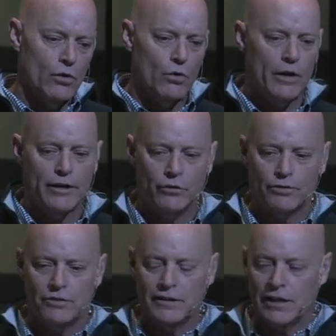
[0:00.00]
or I don't
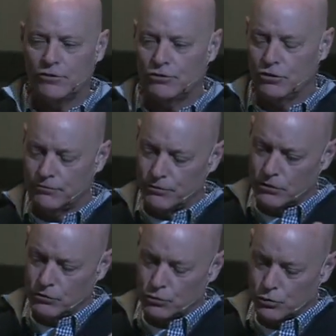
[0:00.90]
think I stood for
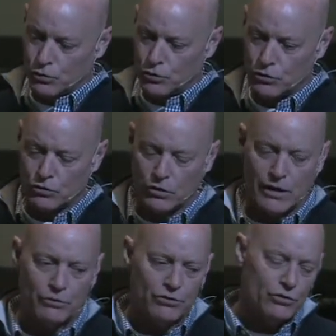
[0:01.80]
the truth, or
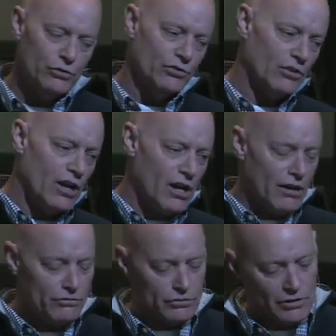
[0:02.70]
I was too
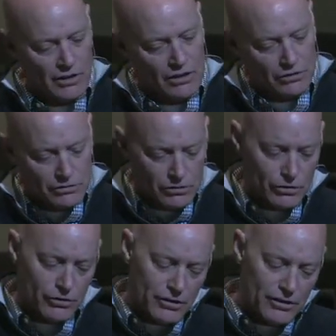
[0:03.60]
soft, or, or,
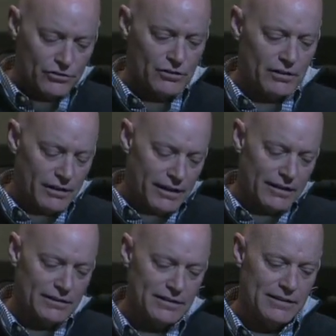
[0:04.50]
or this. And,
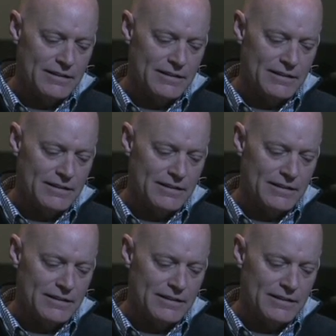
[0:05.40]
and